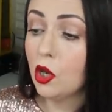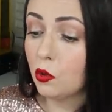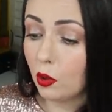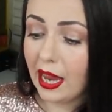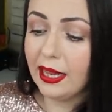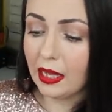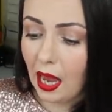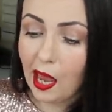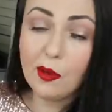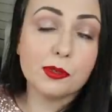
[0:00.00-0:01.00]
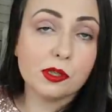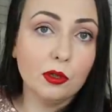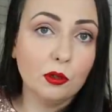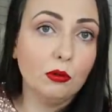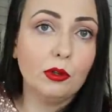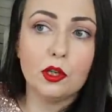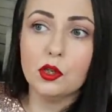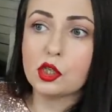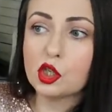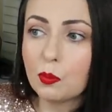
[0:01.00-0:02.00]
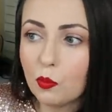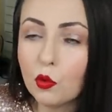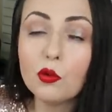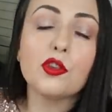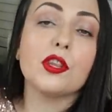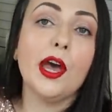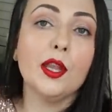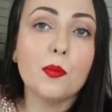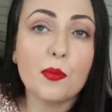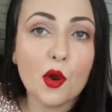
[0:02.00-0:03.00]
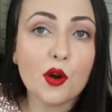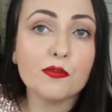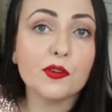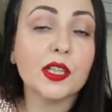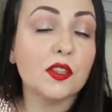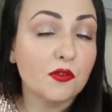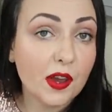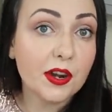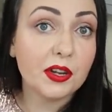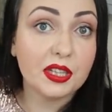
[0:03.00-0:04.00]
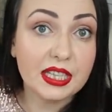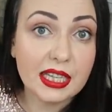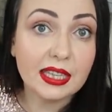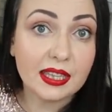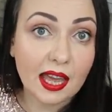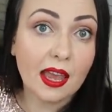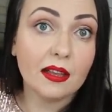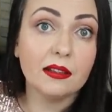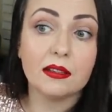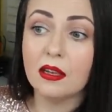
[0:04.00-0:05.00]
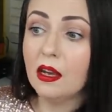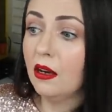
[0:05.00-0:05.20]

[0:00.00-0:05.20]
you get absolutely smooth and perfect, very detailed,